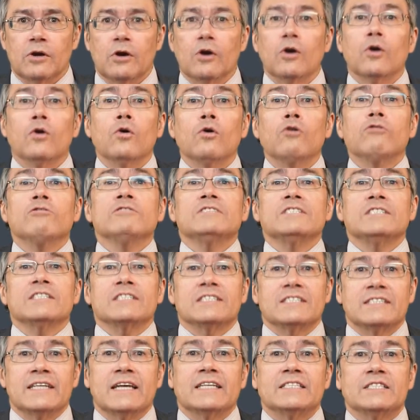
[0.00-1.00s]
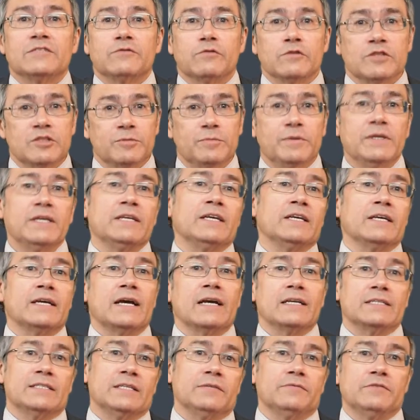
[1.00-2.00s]
Or a successful speaking
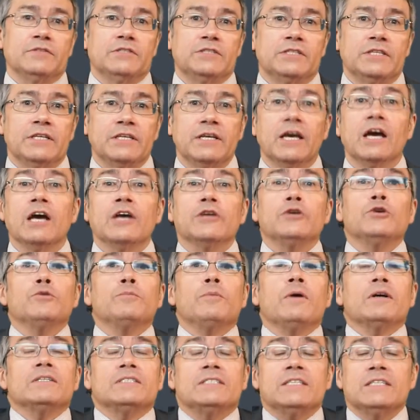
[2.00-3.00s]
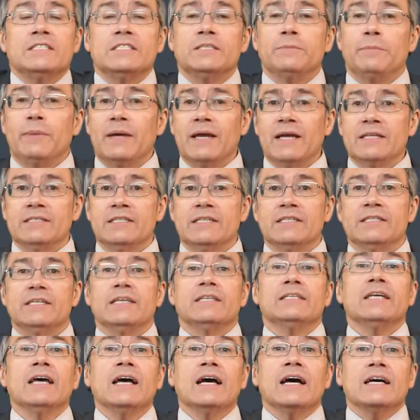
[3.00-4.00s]
activity you participated
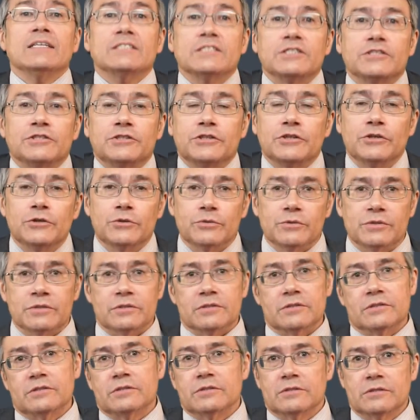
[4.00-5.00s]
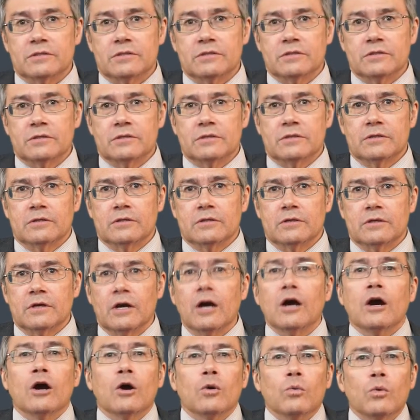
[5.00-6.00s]
in as a student?
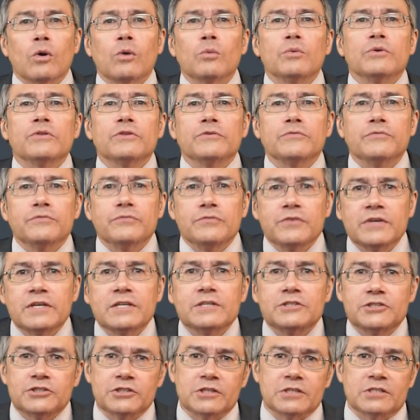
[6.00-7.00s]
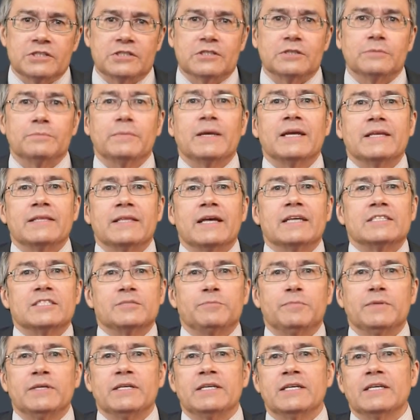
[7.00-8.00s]
What were the features that made that
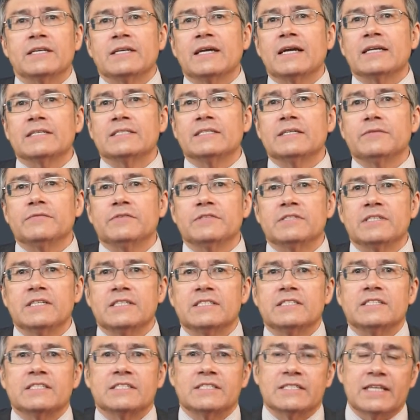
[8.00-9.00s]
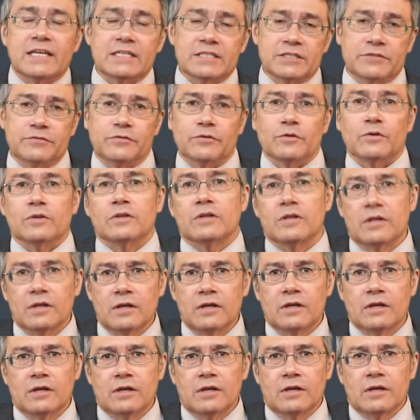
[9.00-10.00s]
speaking activity successful?
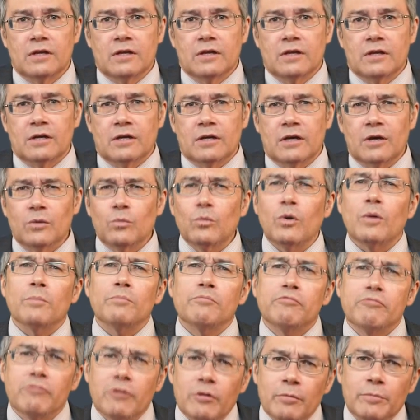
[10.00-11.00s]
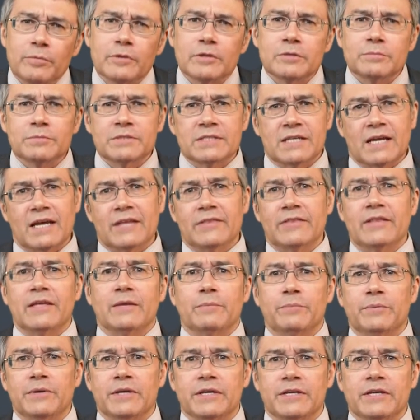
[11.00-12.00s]
And what problems can there
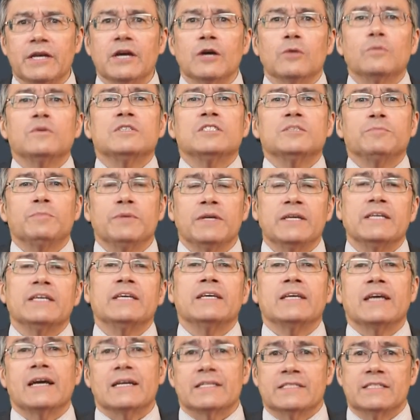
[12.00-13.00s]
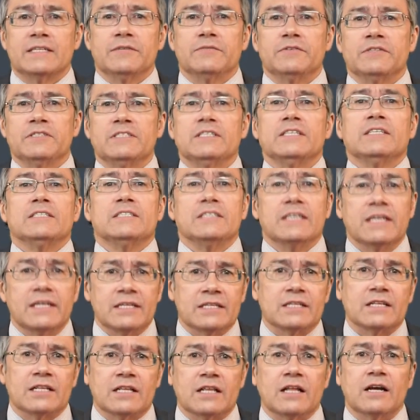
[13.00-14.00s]
be with speaking activities
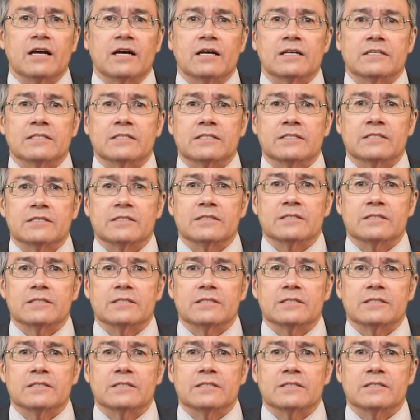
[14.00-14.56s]
in class?